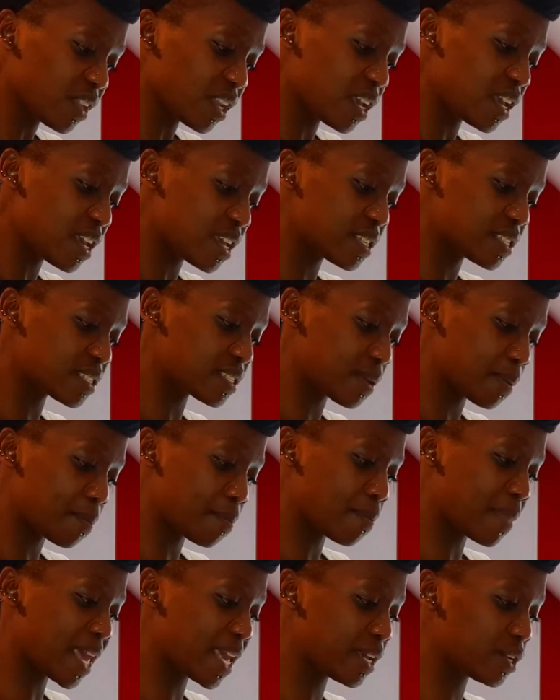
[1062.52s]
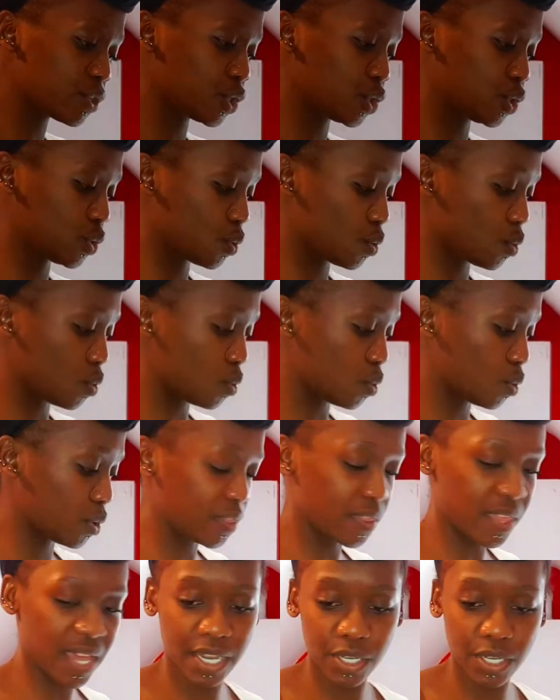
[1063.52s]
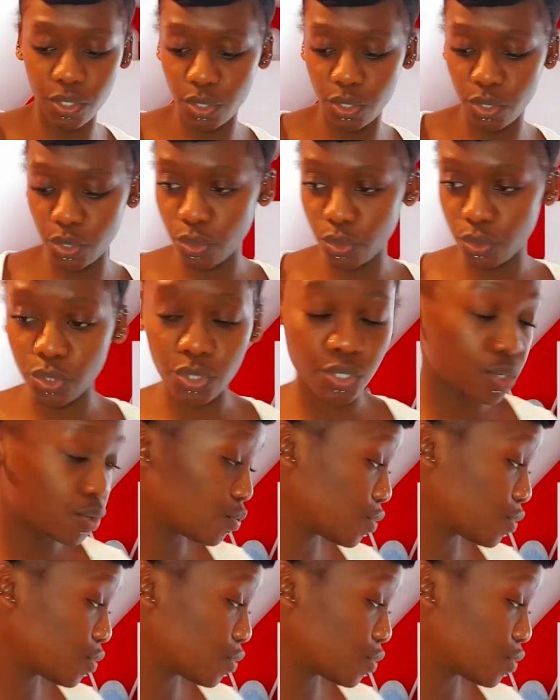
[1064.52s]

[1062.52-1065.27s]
is make sure that you do your